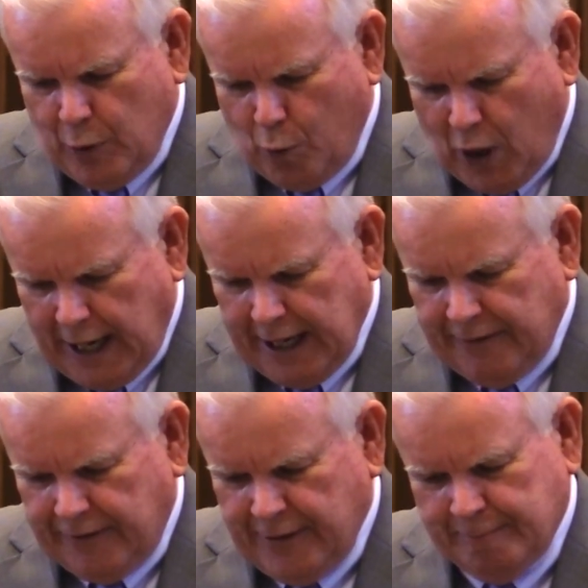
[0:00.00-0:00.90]

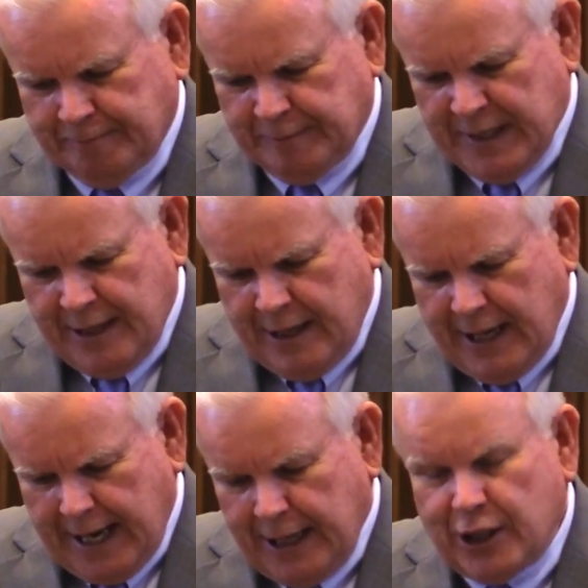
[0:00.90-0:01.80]
wife,
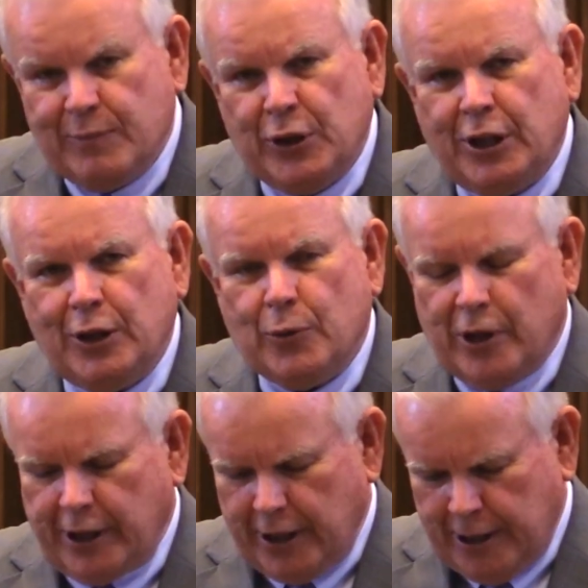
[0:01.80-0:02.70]
and community
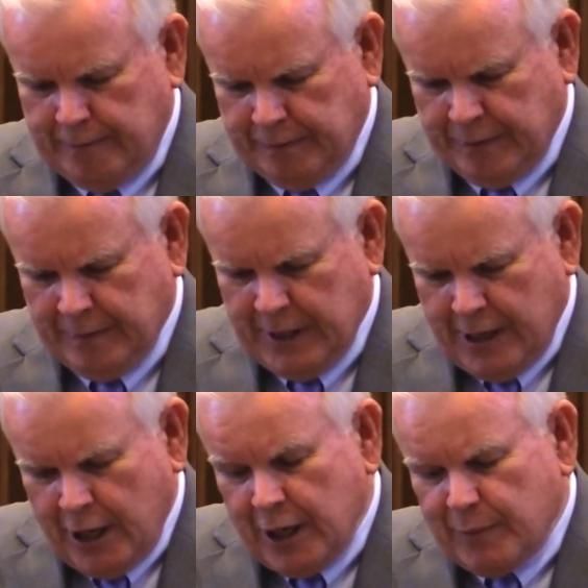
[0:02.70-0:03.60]
worker,
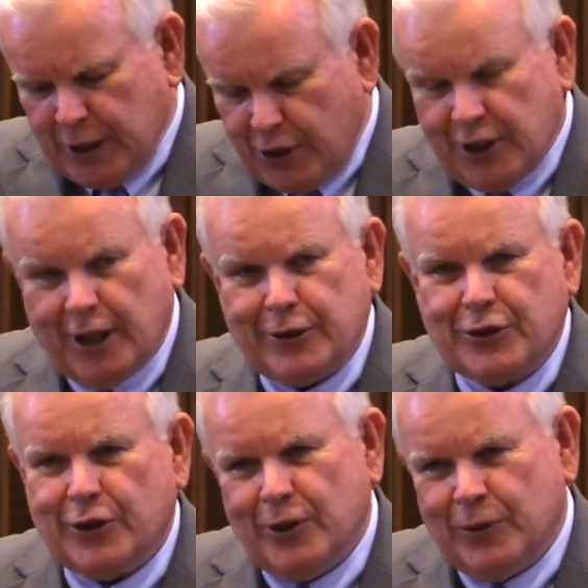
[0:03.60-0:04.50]
but she
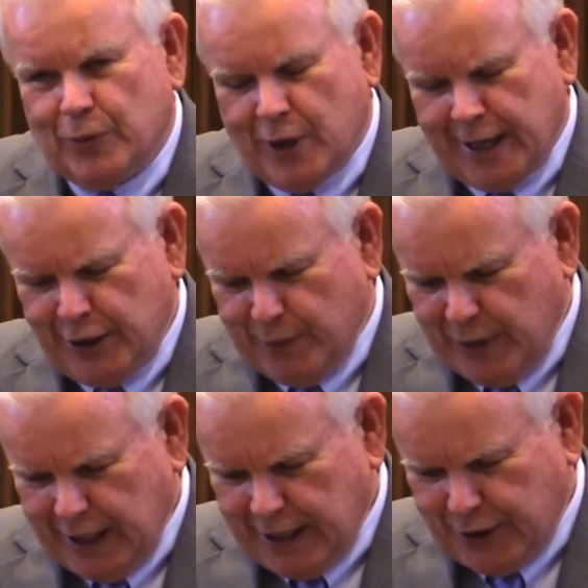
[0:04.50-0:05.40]
also wanted to
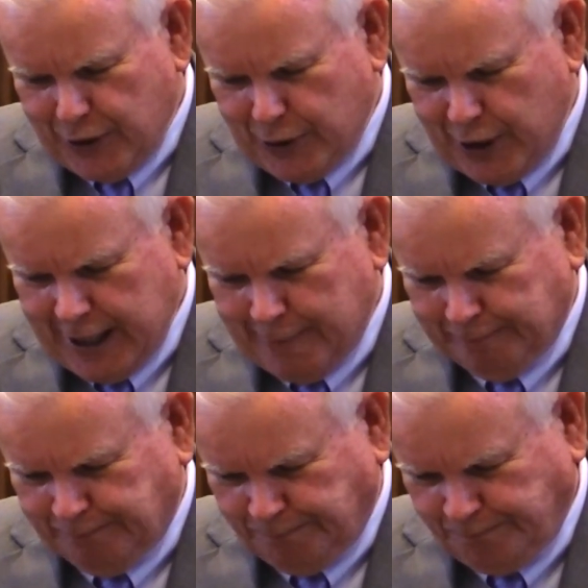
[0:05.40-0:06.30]
be a historian,"
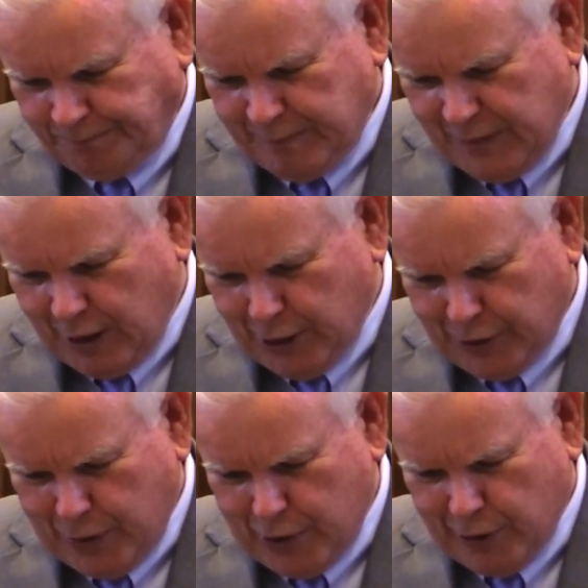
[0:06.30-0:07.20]

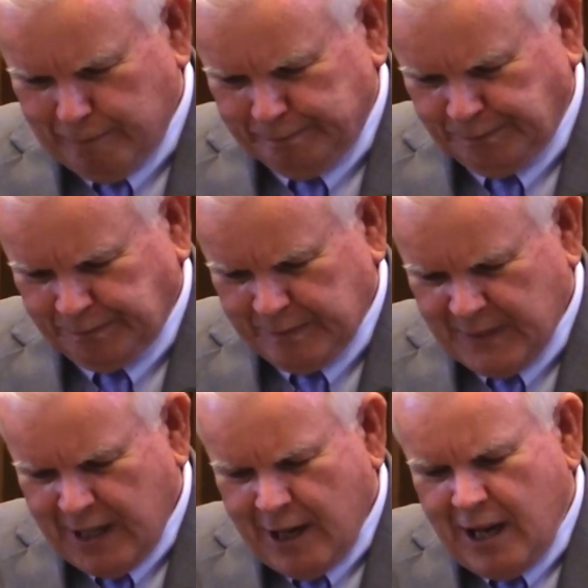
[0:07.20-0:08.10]
close quote.
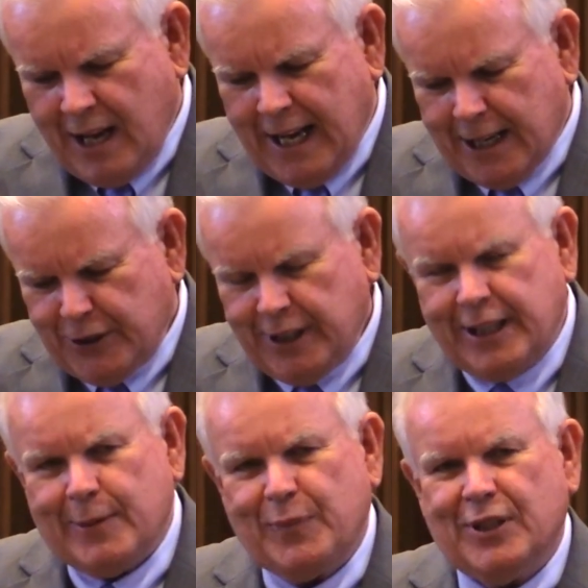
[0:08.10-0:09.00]
How she
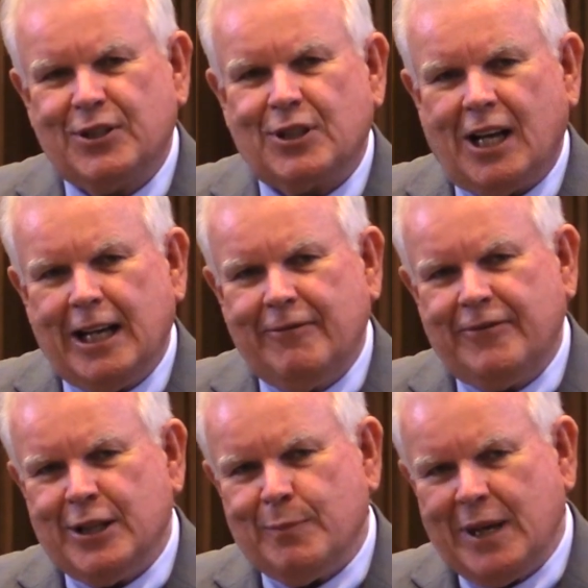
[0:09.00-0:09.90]
kept this
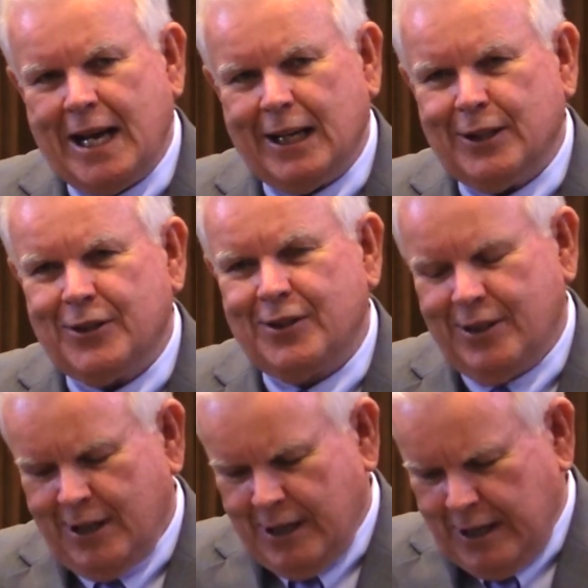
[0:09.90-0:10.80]
life in balance
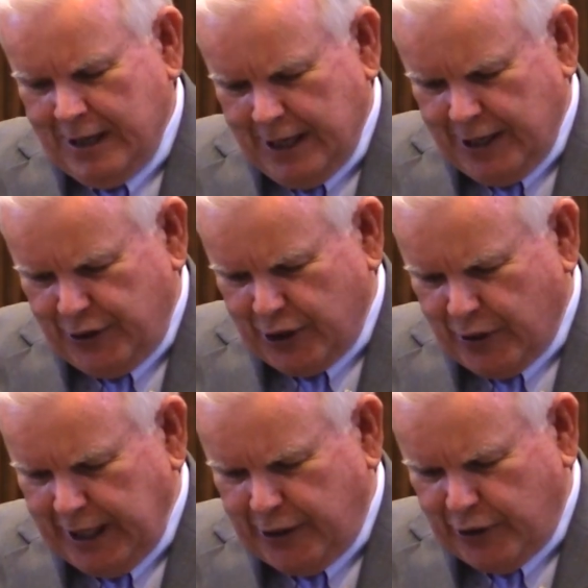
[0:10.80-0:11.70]
is a
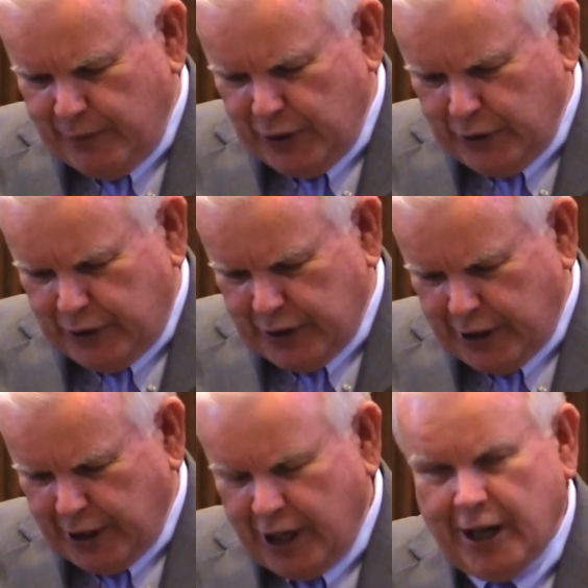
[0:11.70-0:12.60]
great tribute to
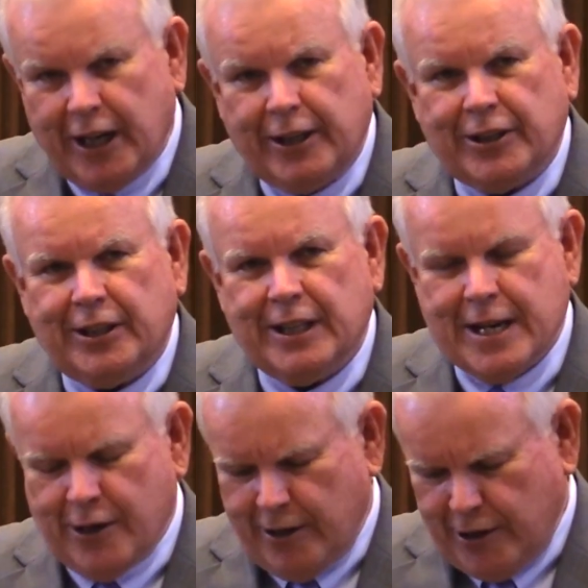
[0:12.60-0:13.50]
her character
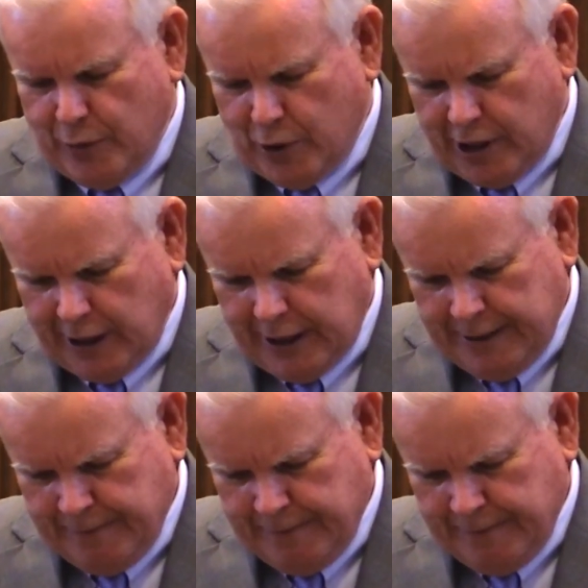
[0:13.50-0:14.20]
and hard work.